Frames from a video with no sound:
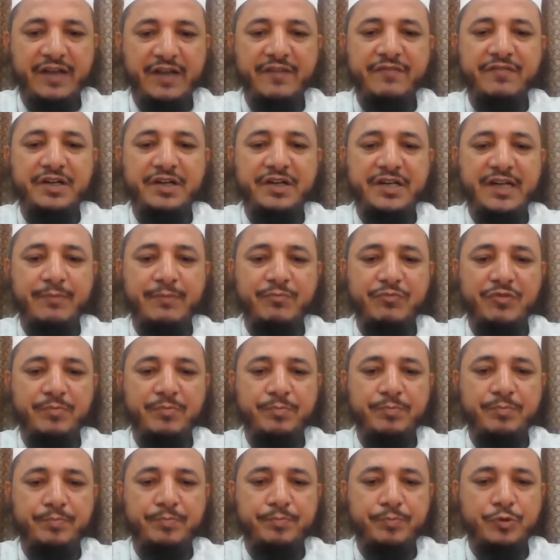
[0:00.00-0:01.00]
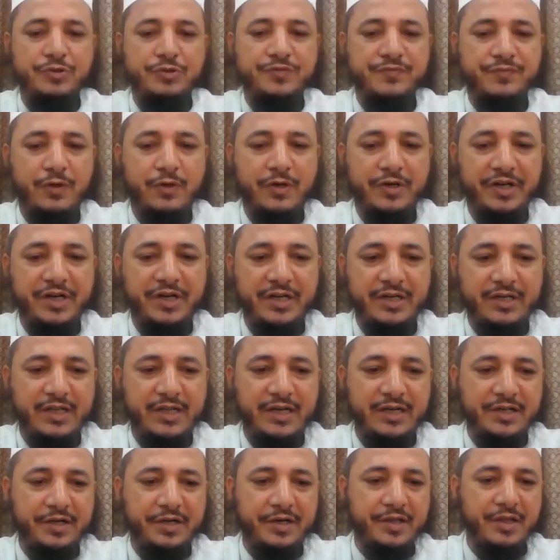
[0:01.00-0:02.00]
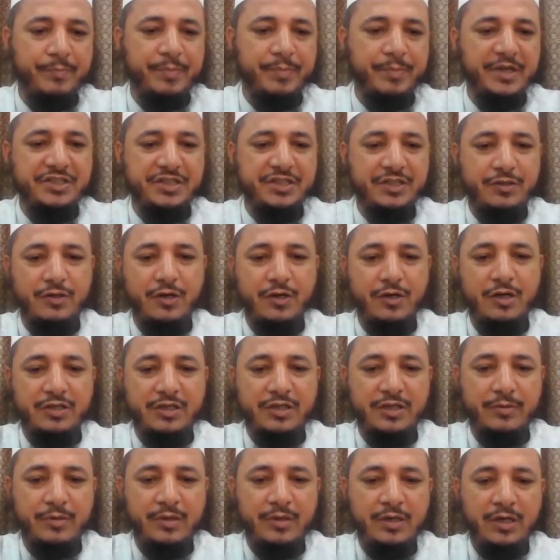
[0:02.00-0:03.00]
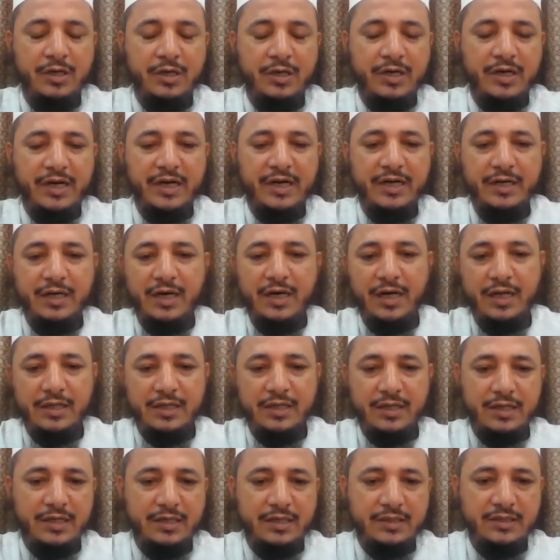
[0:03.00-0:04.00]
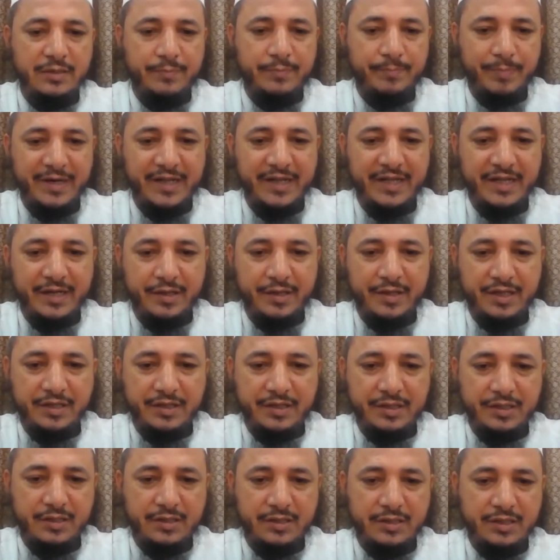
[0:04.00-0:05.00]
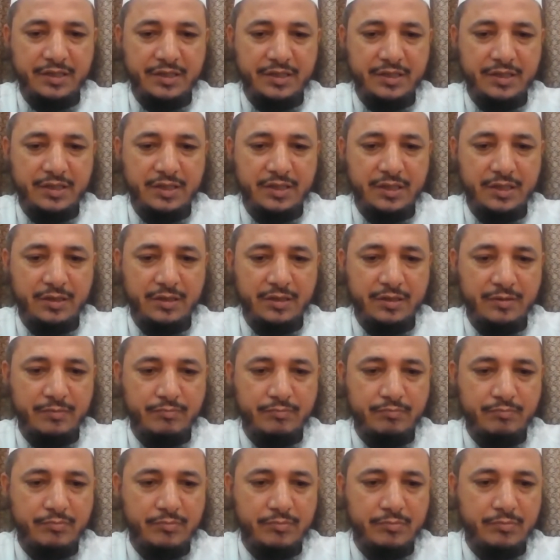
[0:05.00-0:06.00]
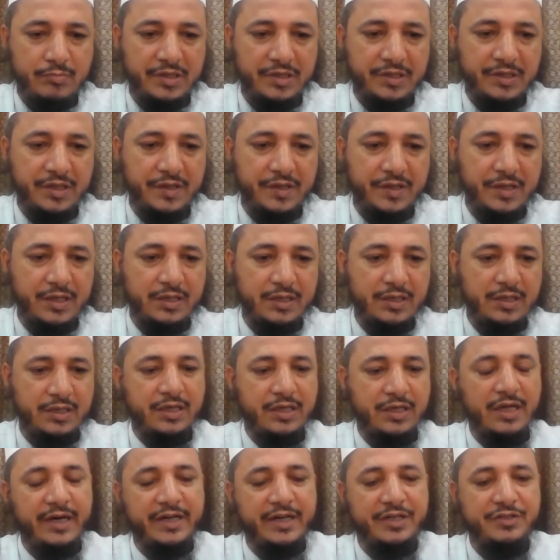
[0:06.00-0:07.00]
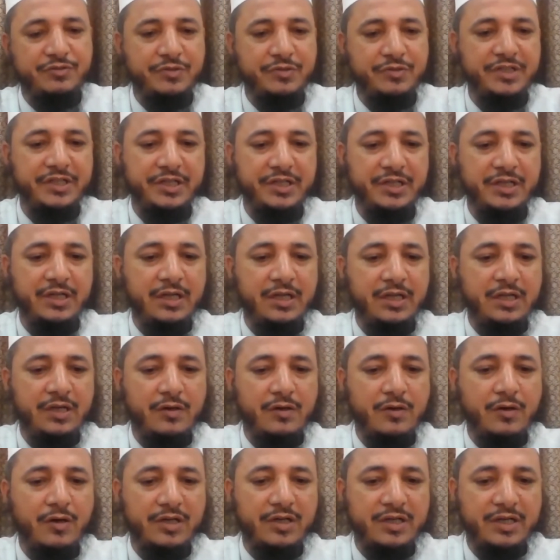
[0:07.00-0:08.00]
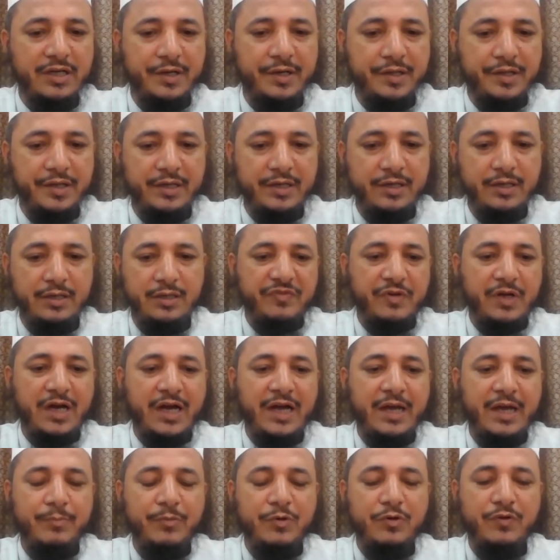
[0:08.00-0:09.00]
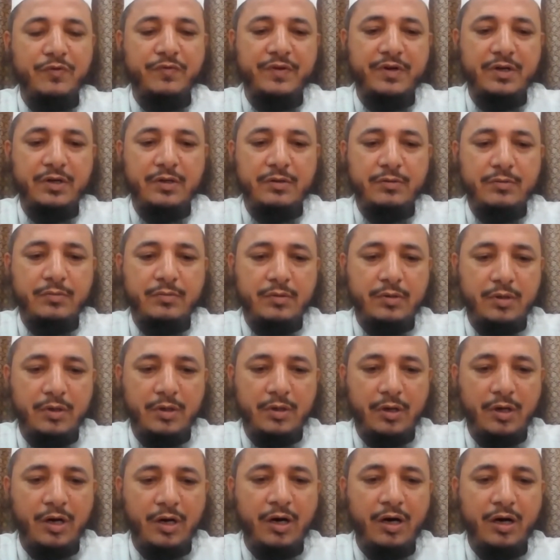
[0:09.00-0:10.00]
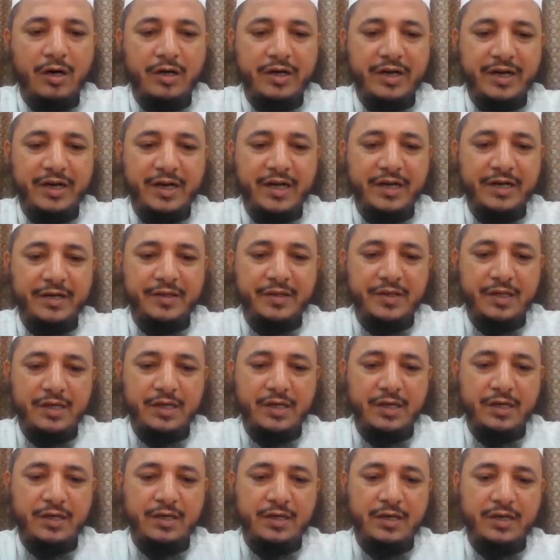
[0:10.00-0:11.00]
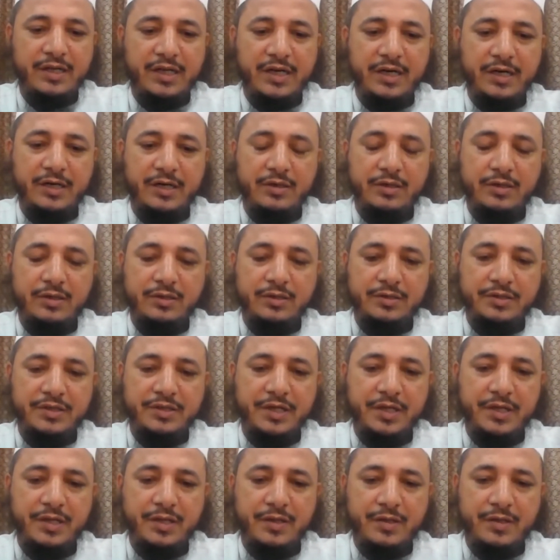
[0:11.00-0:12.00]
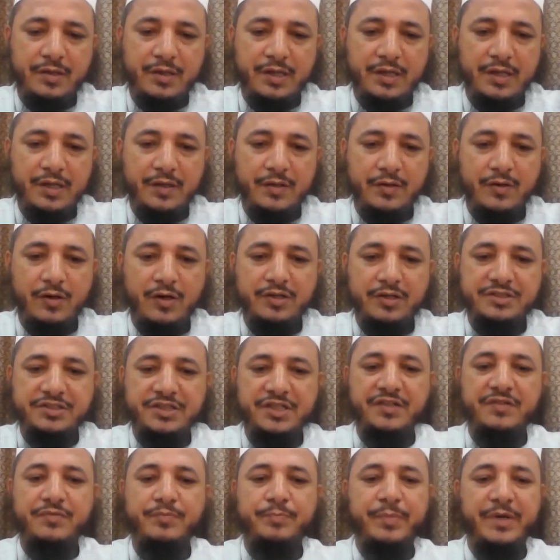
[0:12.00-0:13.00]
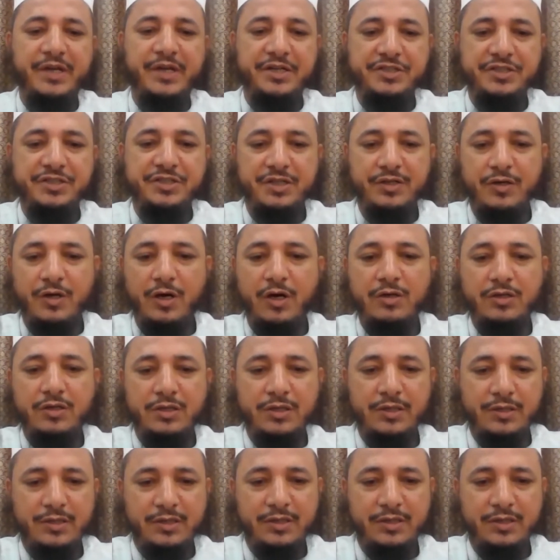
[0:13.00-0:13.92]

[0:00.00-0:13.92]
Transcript: Every time we push for it, that it's a patient doctor, and all the other players in the circuit are actually not considered. I moved on and I say that this is not just patient doctor.